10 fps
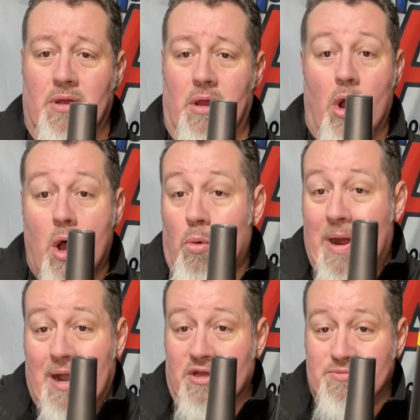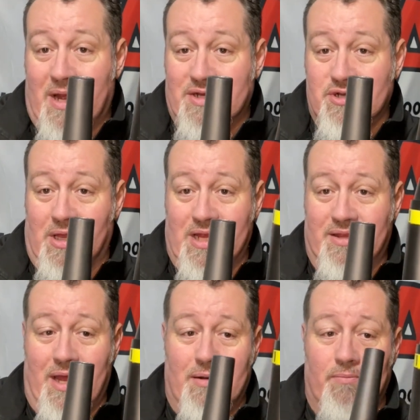All wireless mics are like
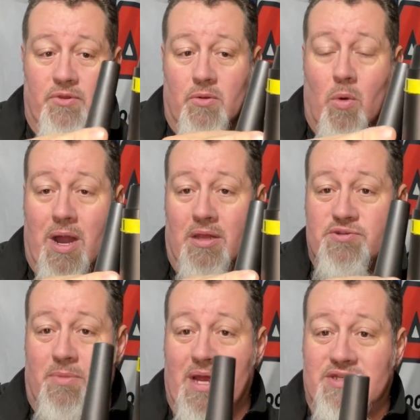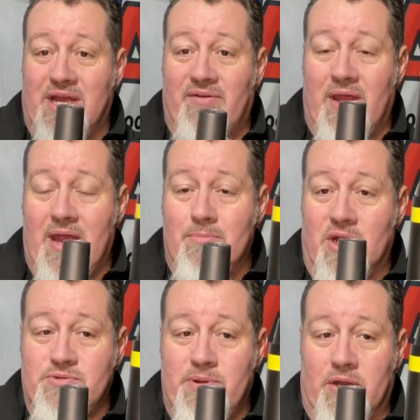that. Wireless mics have a
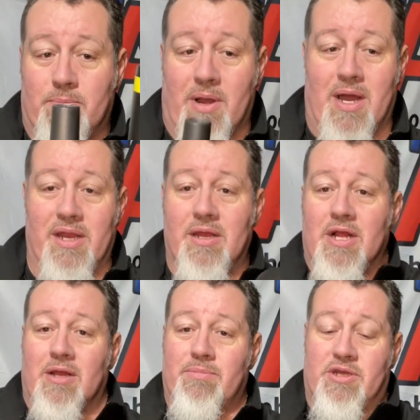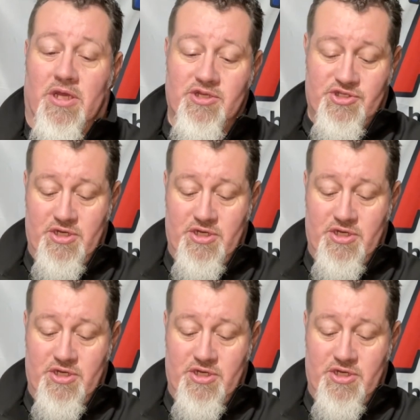much bigger body because,